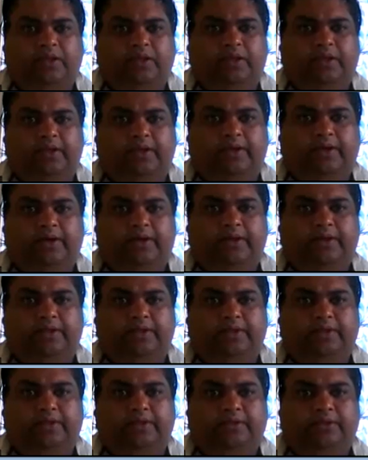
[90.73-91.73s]
and
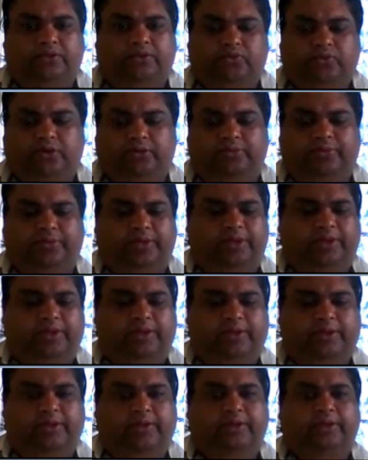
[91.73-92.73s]
this will be
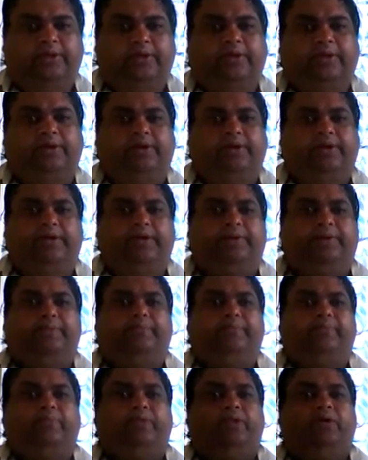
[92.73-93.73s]
D.
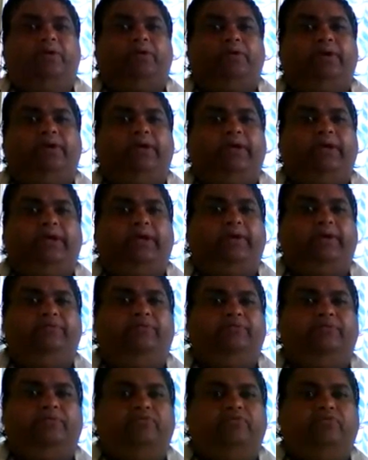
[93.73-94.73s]
Okay, I have
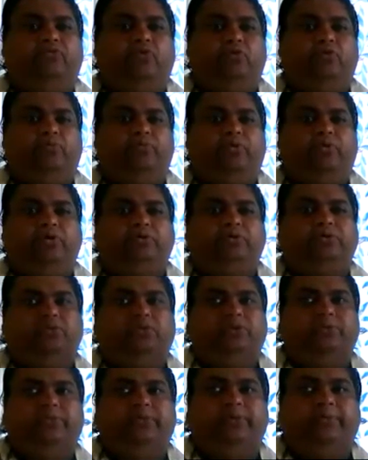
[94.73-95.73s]
4 points on
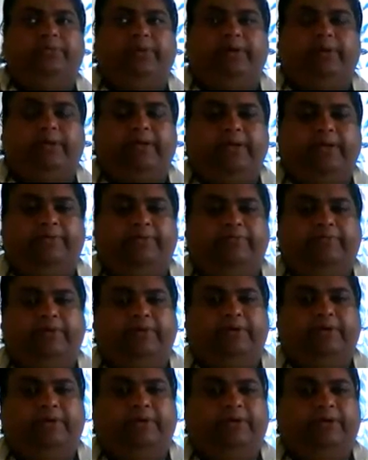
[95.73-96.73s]
the beam and I have
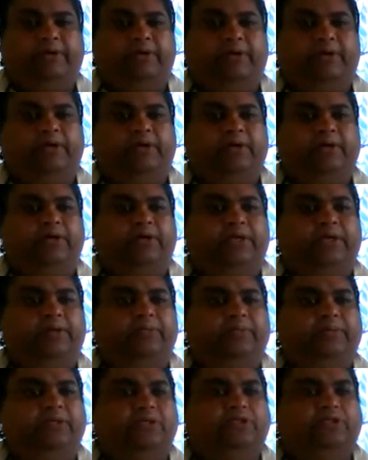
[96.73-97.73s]

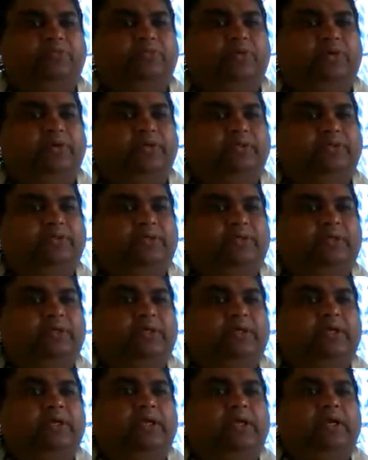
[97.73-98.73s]
named these points.
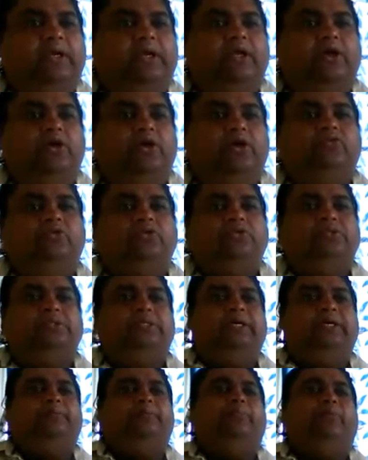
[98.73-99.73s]
Now if you
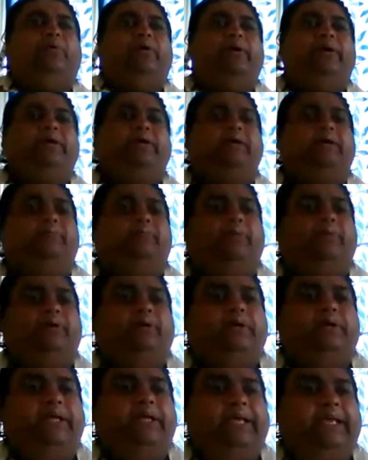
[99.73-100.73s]
see at point
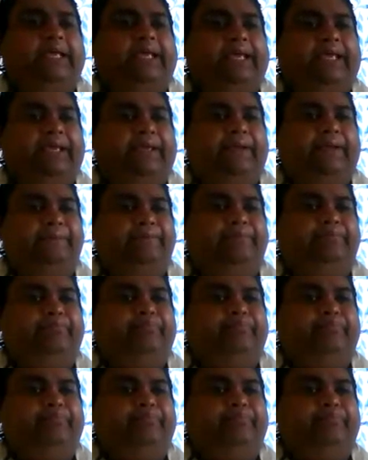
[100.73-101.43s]
number A,